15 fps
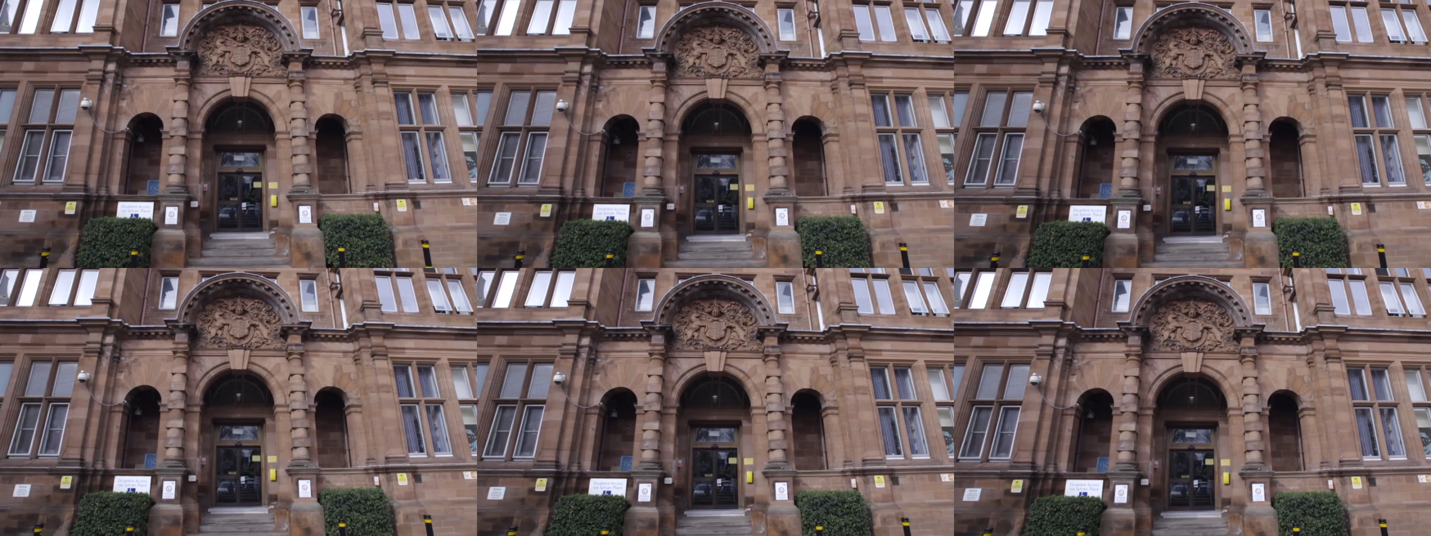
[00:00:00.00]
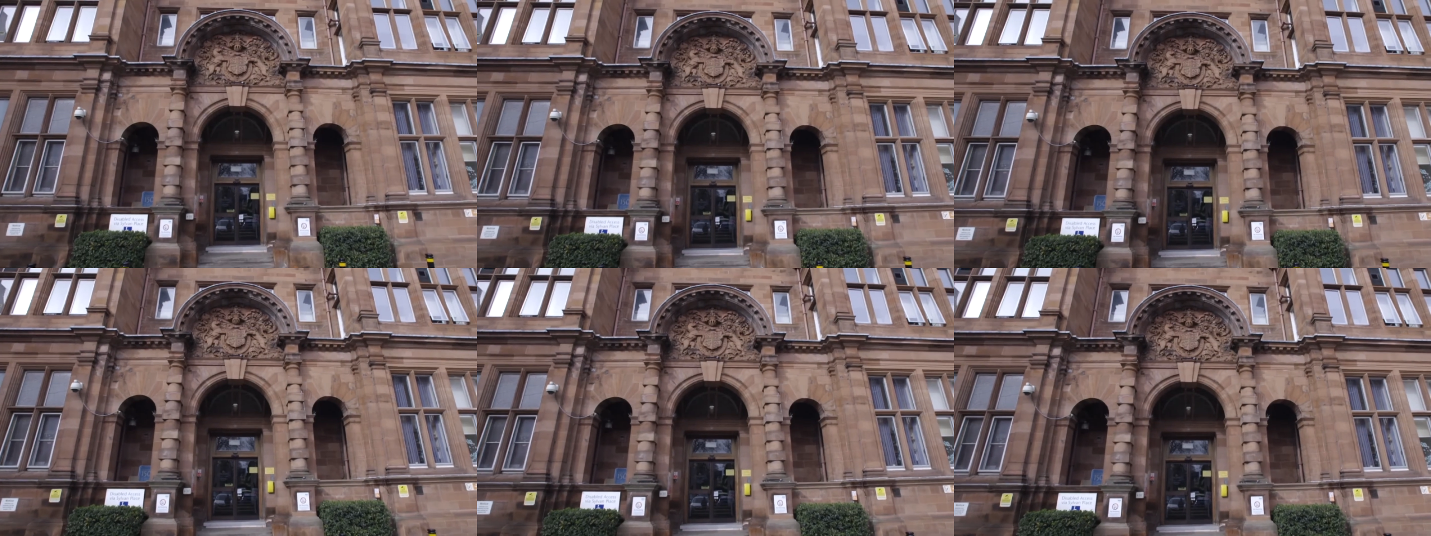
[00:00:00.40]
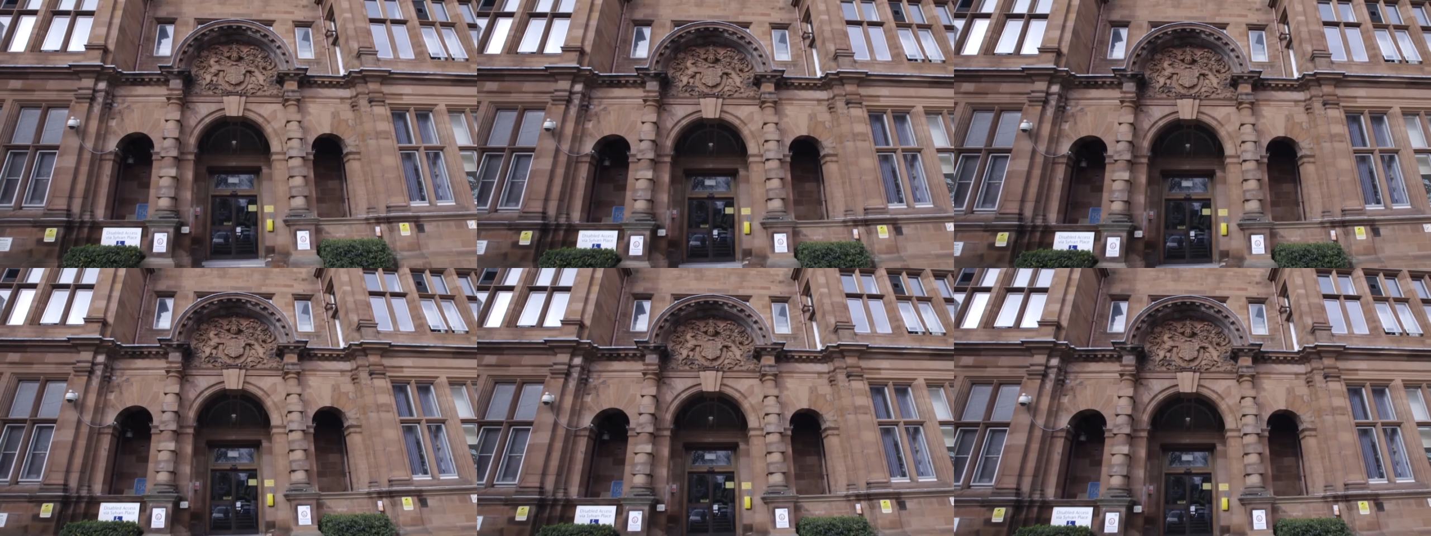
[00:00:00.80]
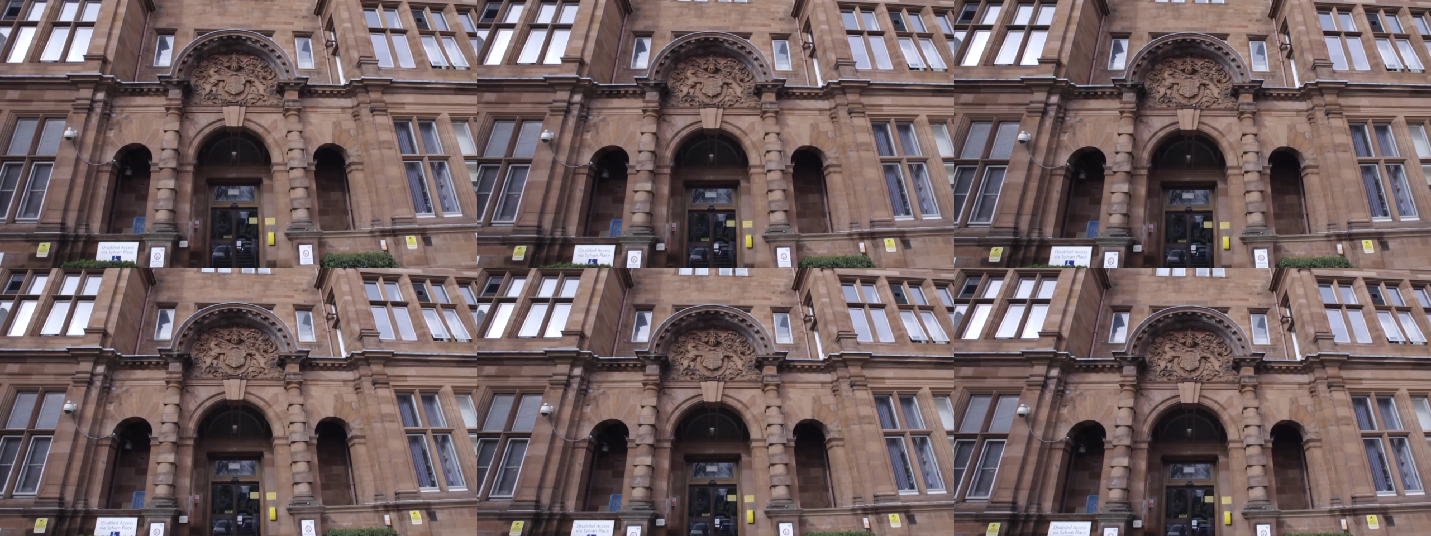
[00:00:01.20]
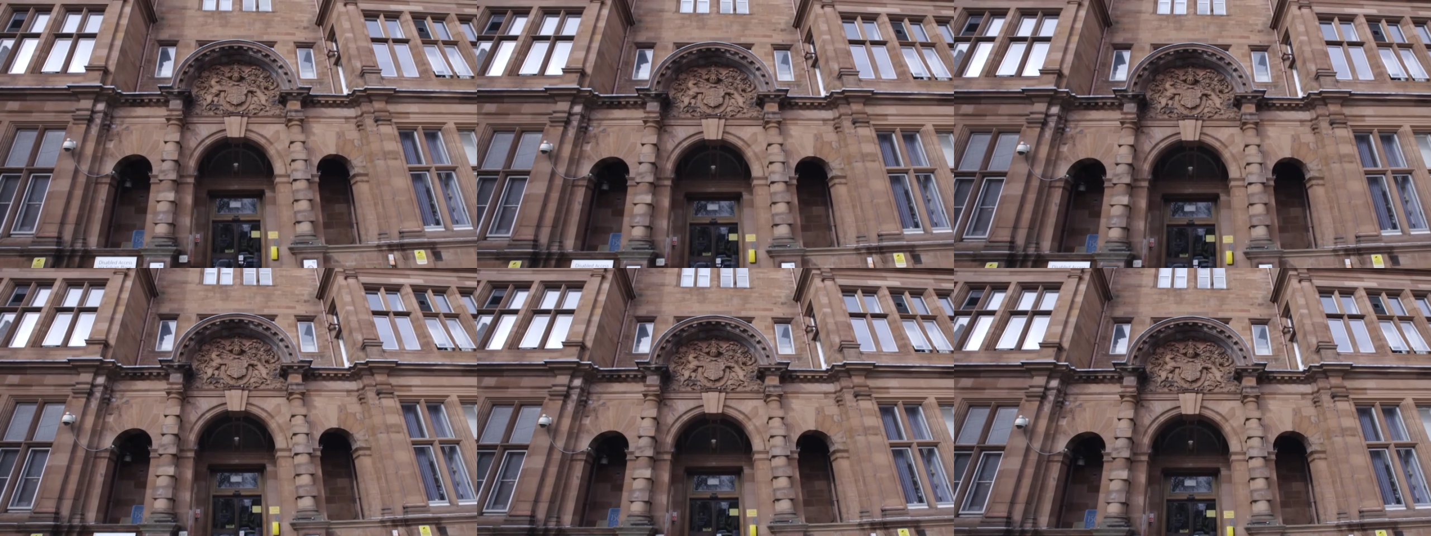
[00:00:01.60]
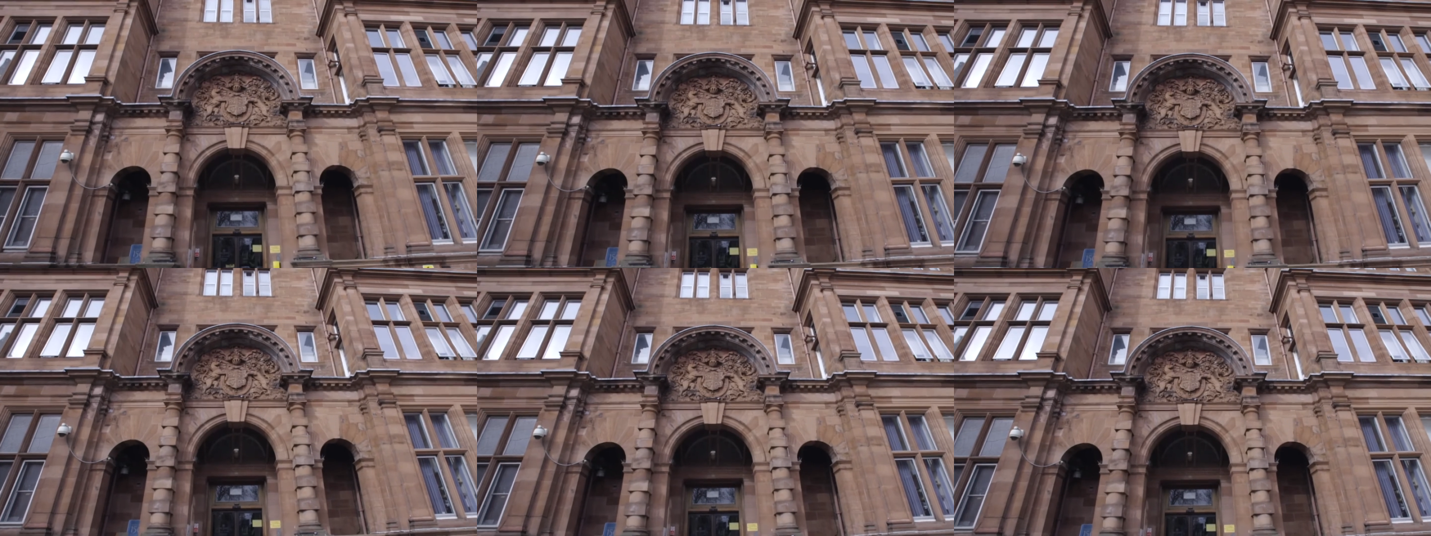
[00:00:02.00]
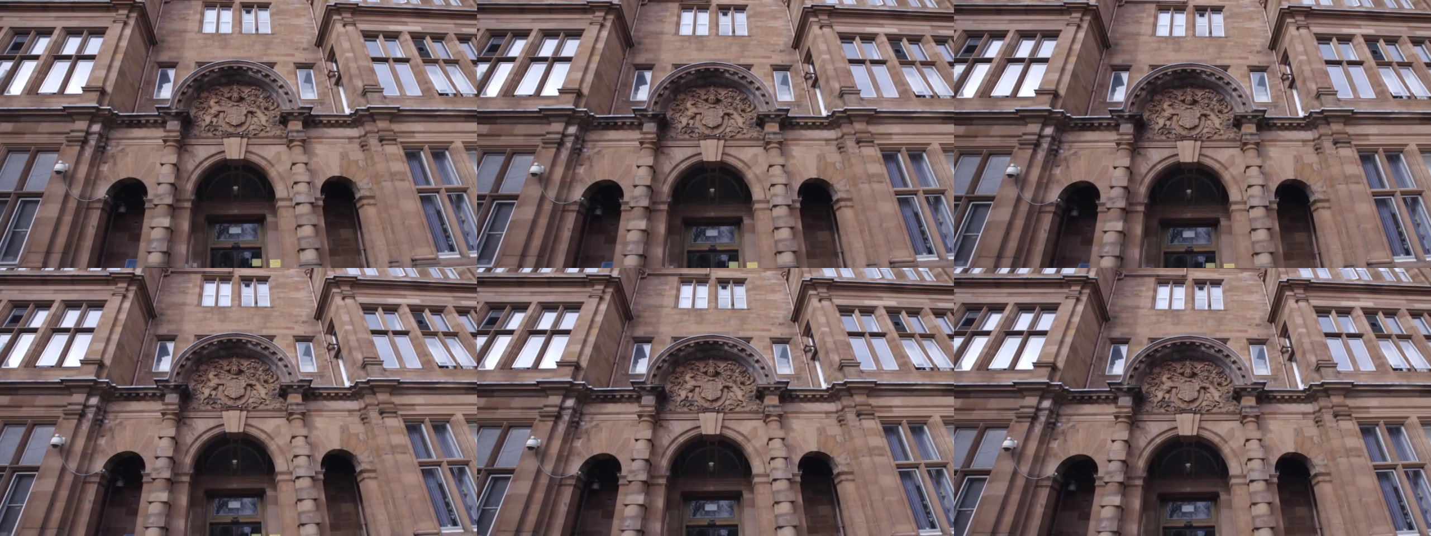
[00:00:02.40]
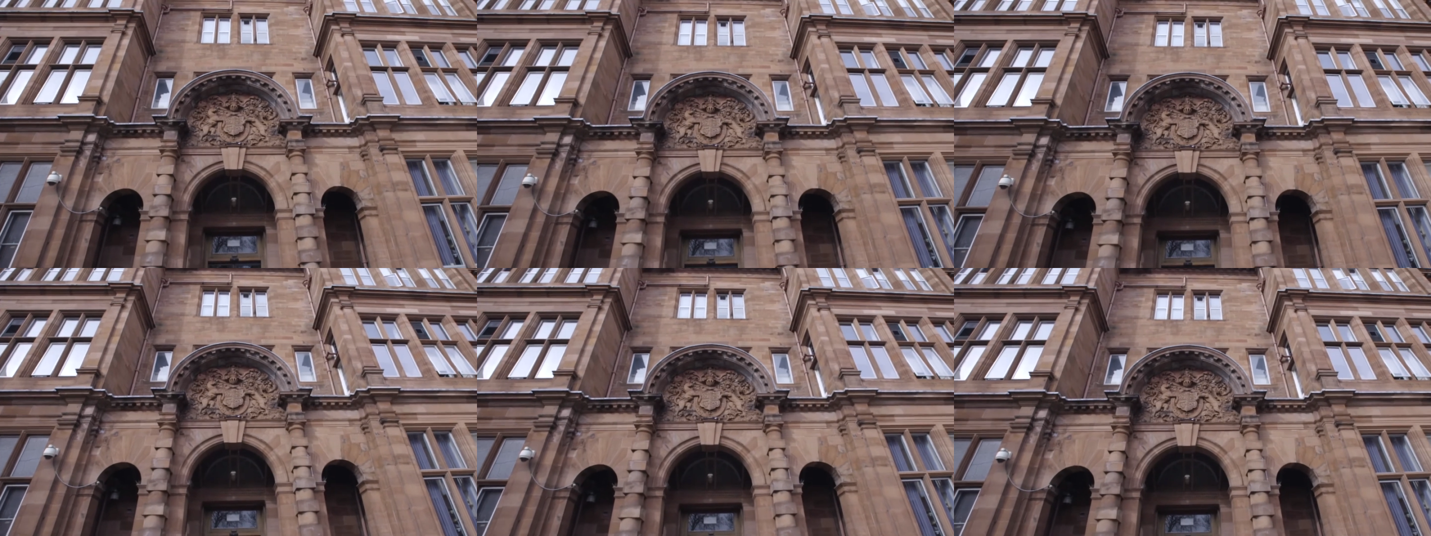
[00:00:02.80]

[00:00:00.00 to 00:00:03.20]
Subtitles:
Nobody's mouth can be seen.